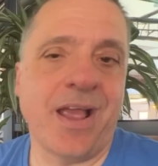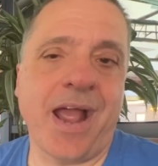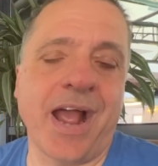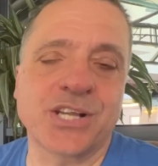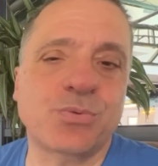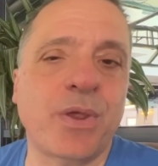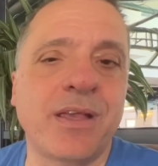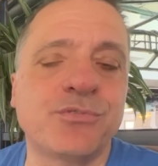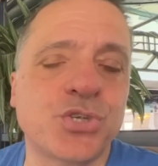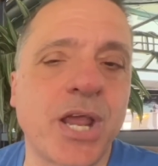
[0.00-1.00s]
as we
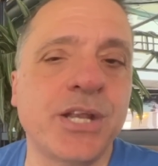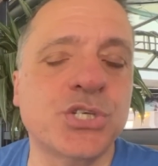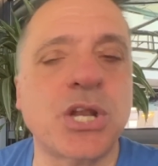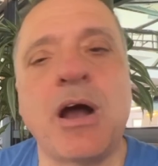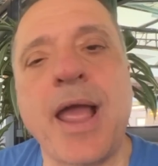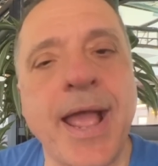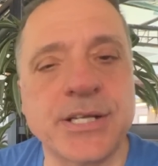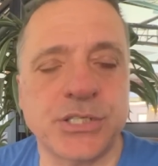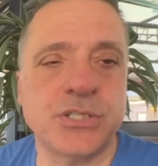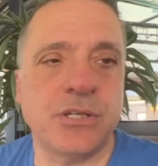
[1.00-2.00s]
have changed our
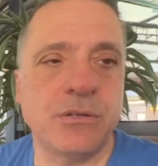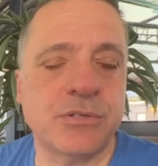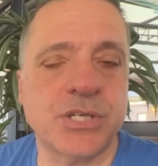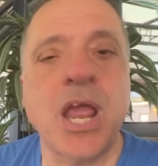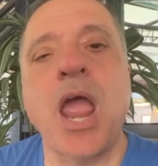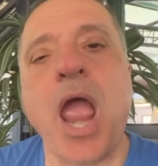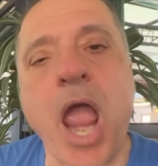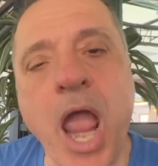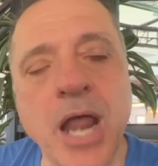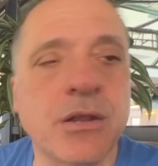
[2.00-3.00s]
attitudes
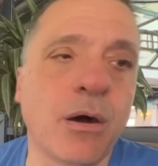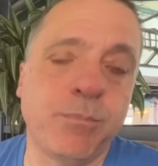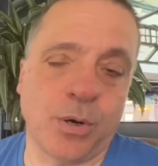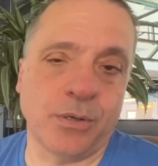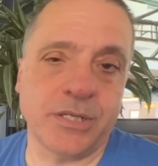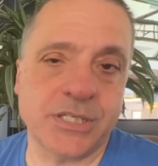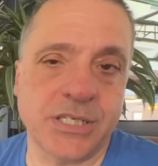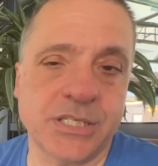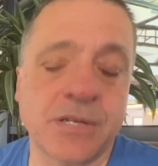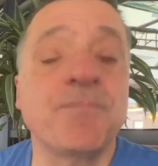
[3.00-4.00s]
and our
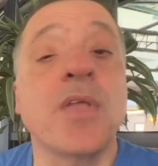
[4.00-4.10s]
policies.